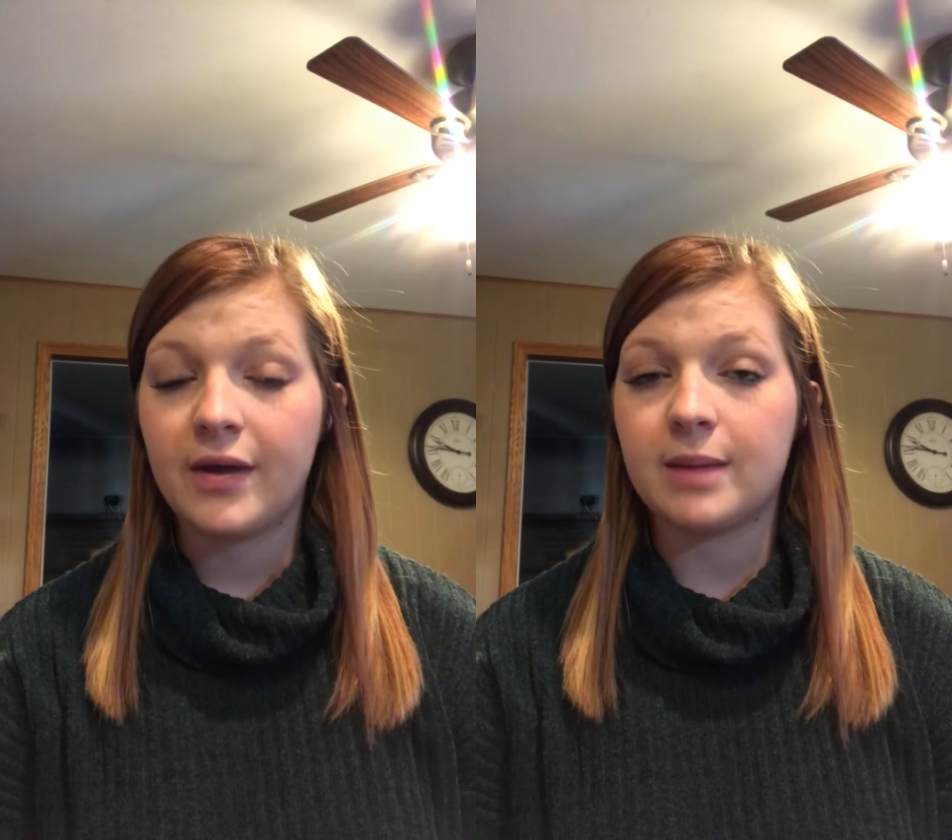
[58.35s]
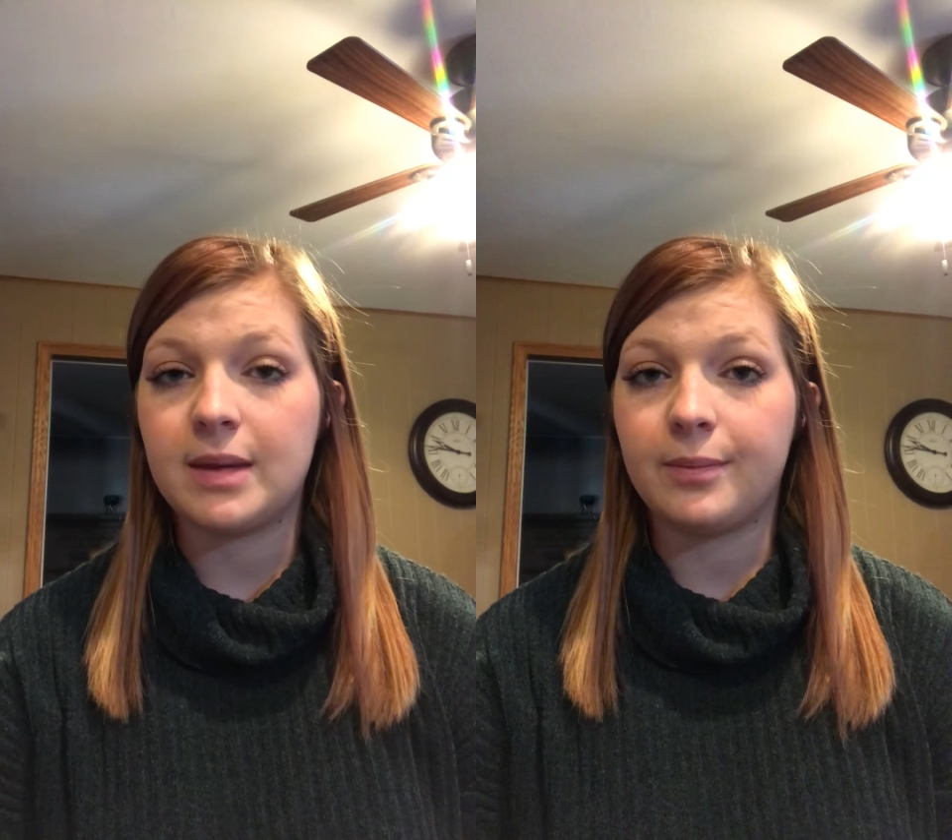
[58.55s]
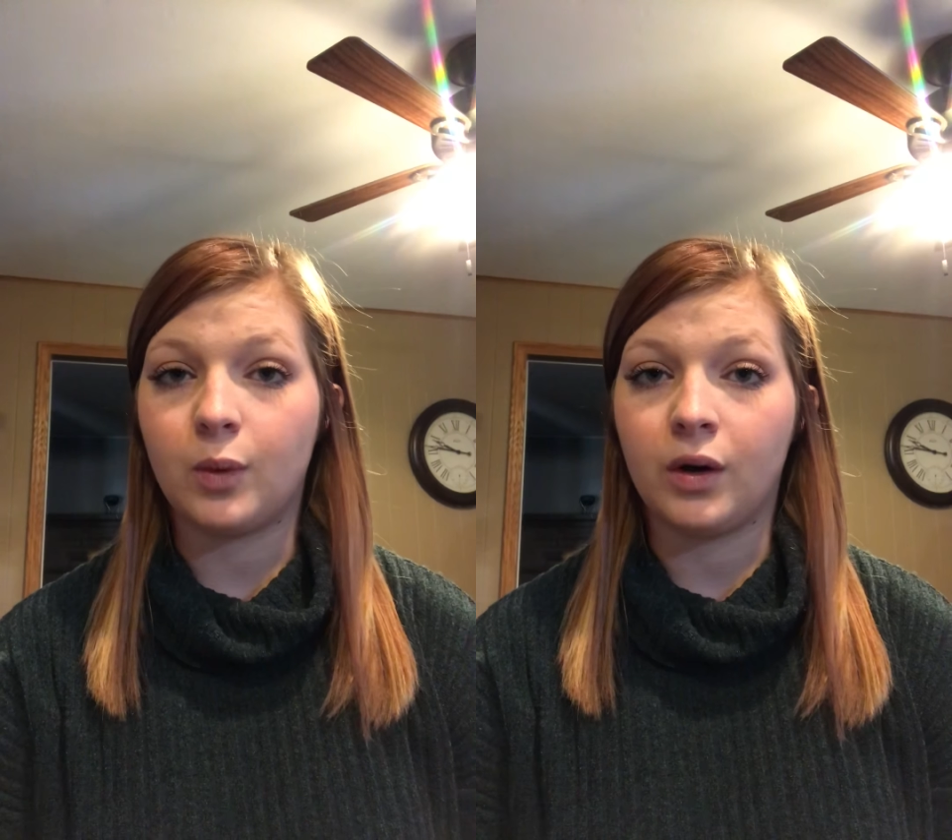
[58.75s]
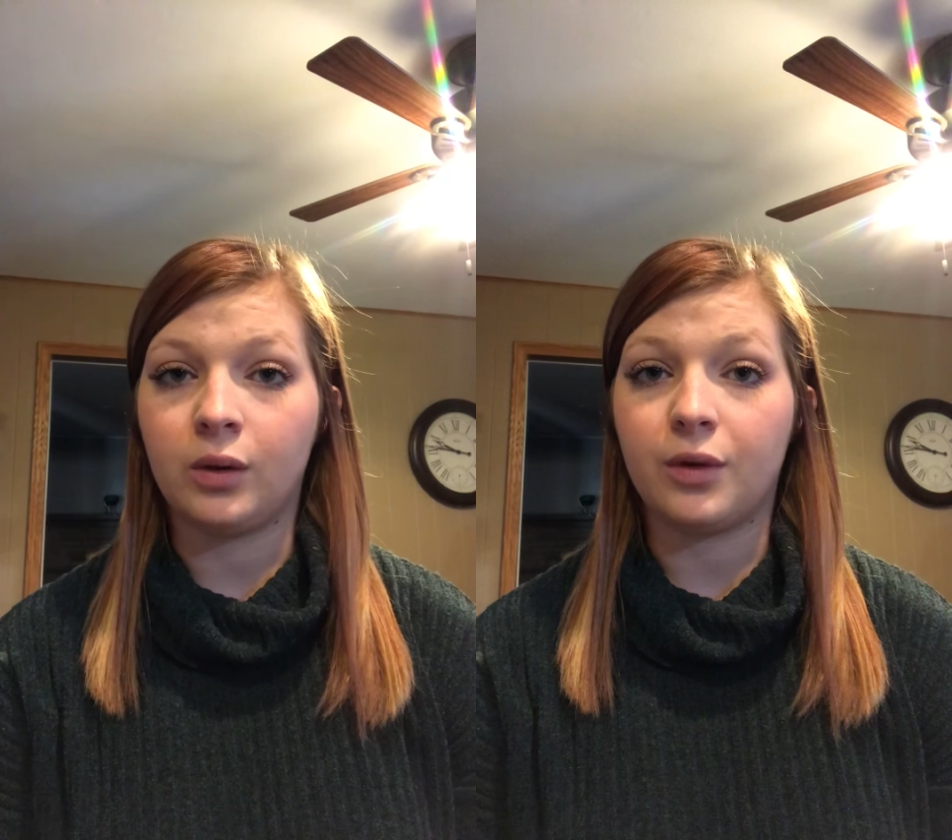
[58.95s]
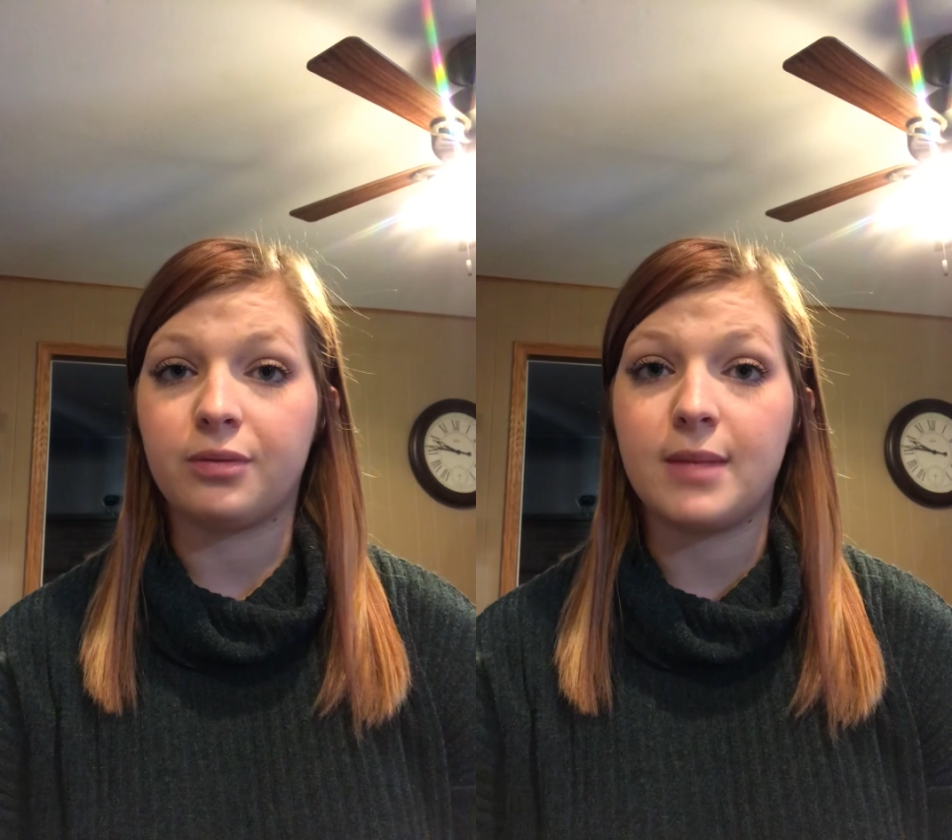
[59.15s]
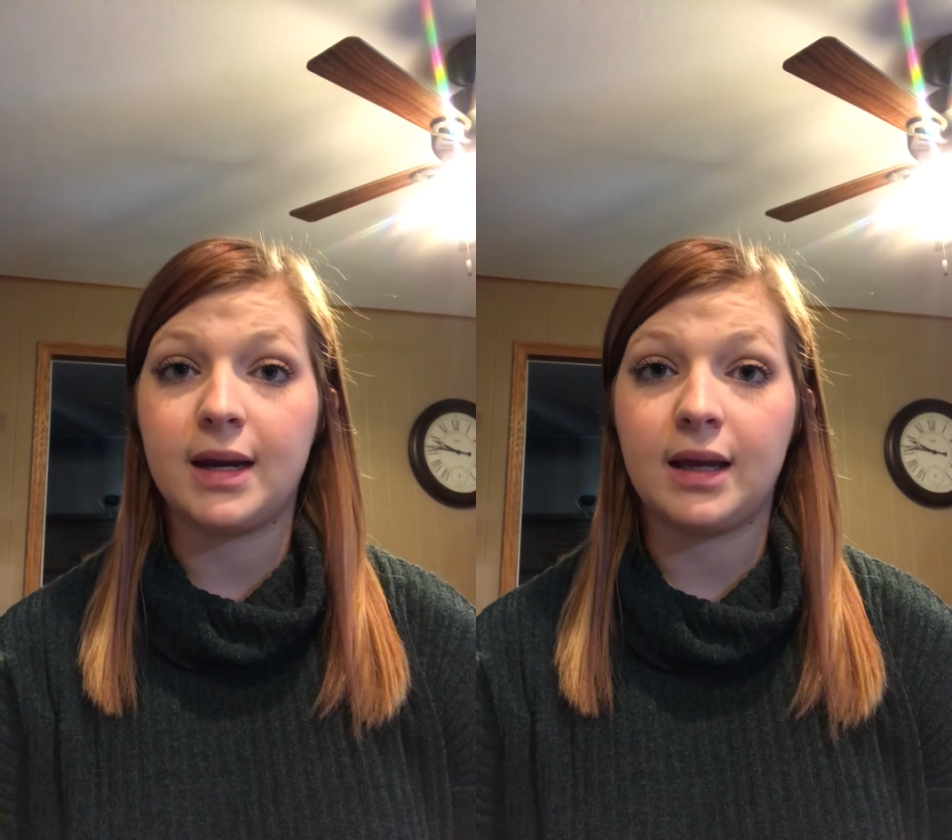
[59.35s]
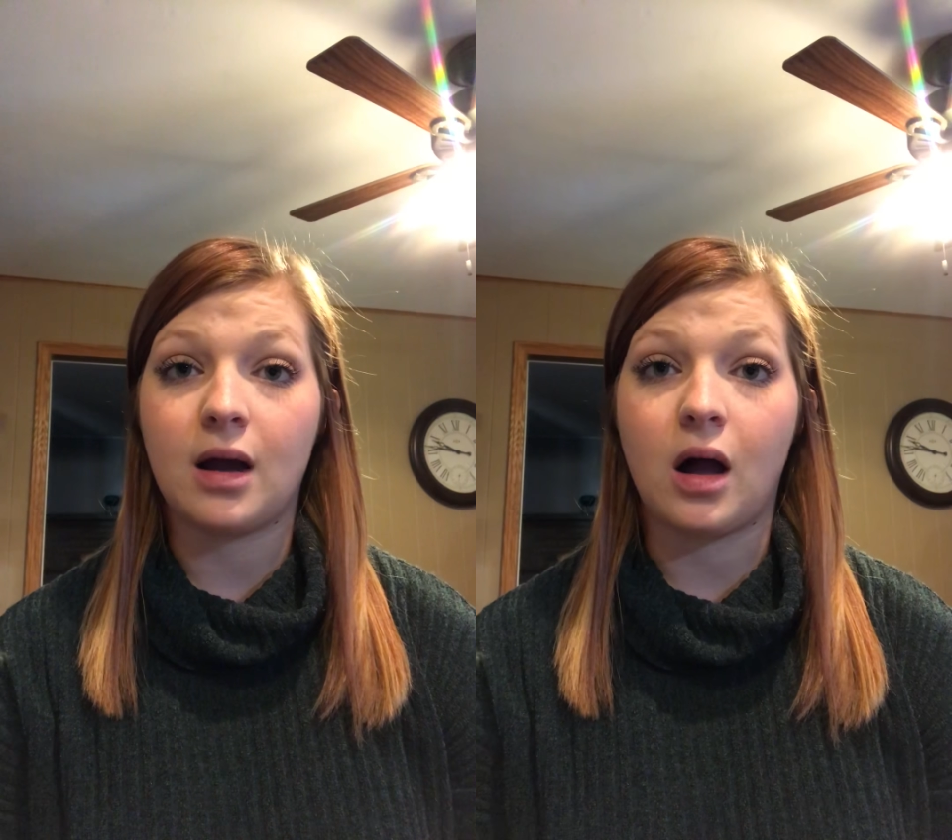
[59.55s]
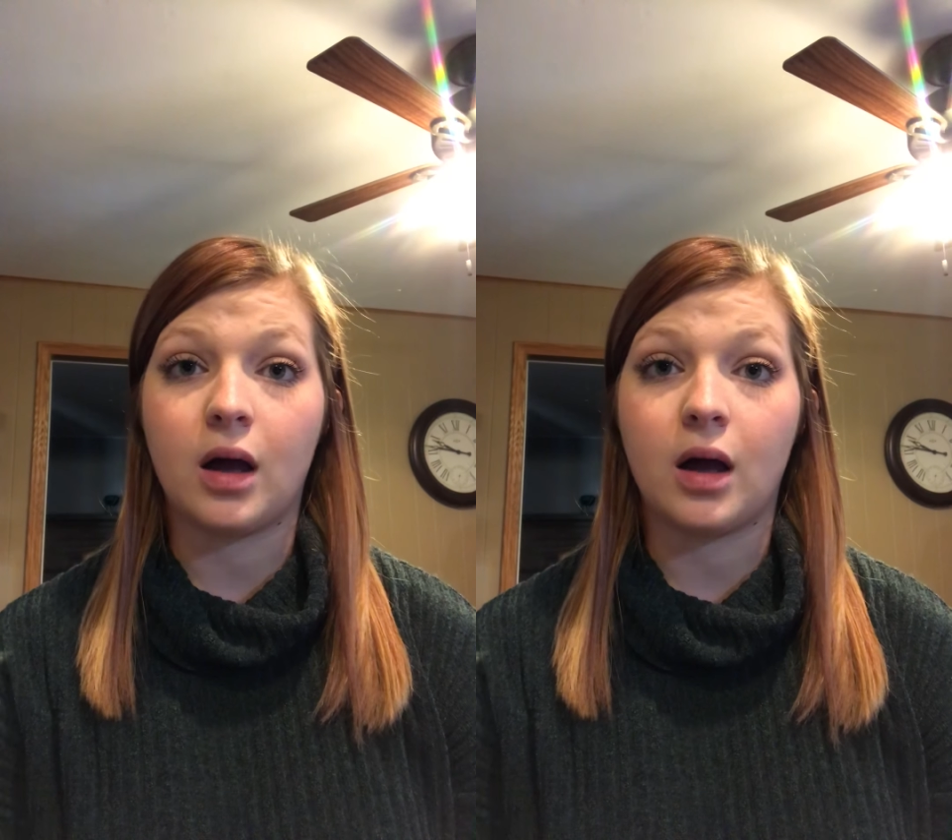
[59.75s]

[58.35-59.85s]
can be born with many